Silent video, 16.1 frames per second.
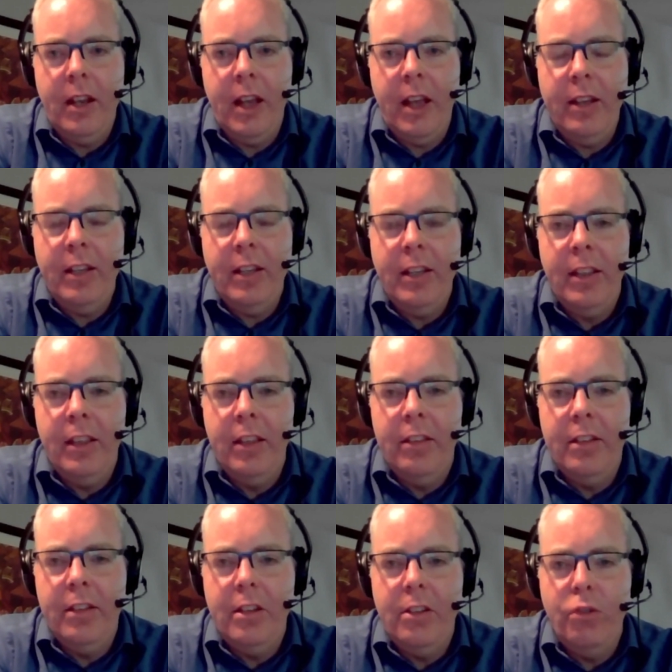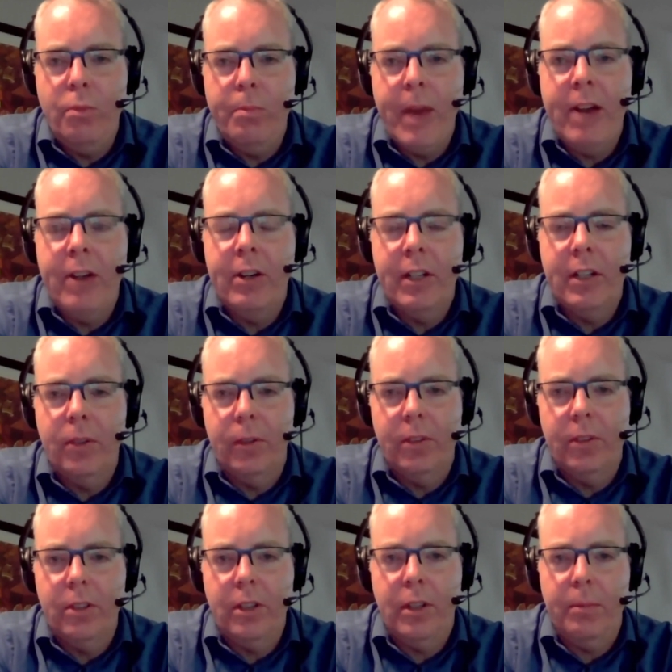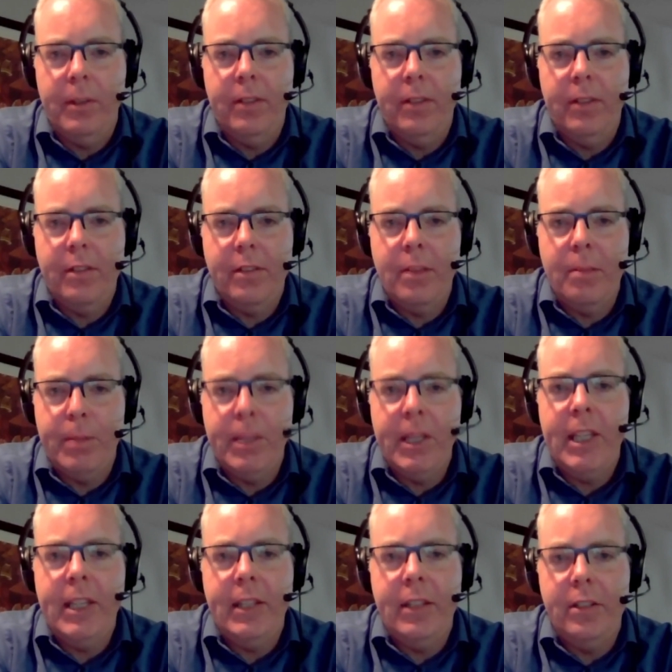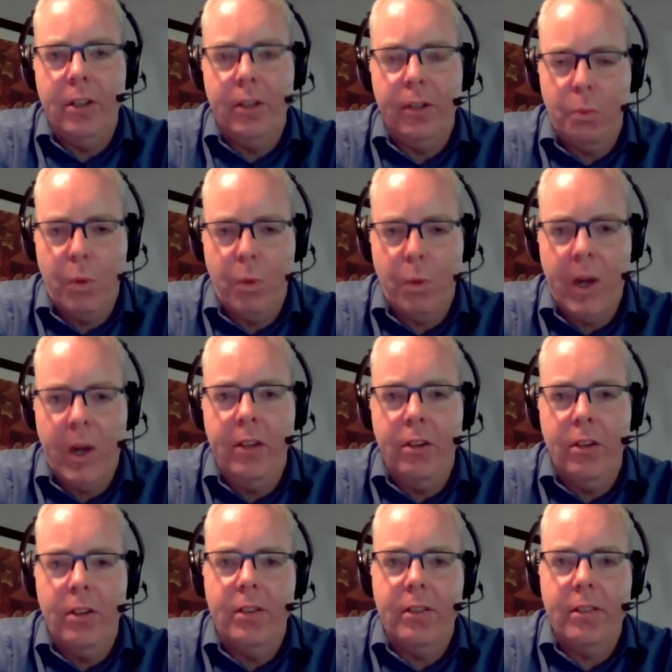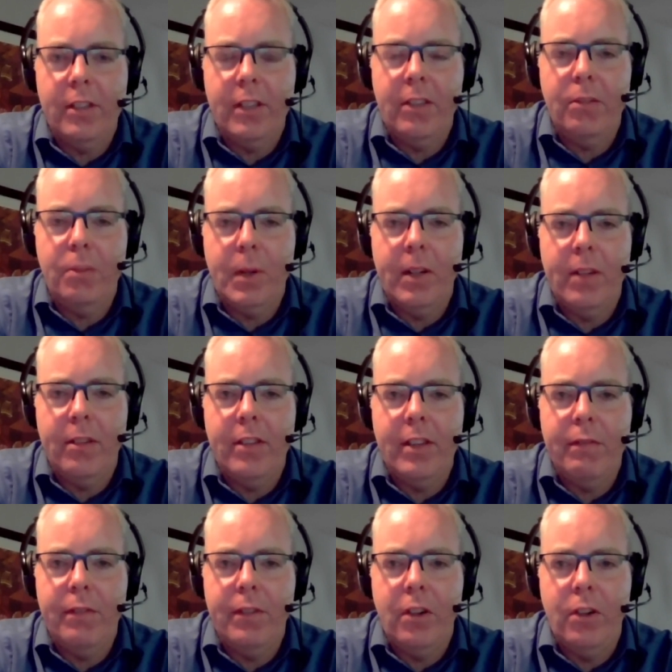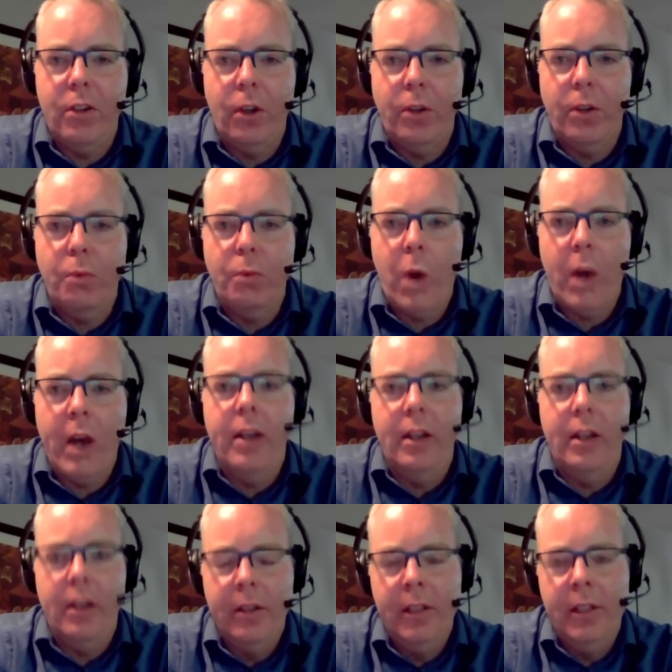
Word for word: and in the numerical term, it's the B.1.617.1,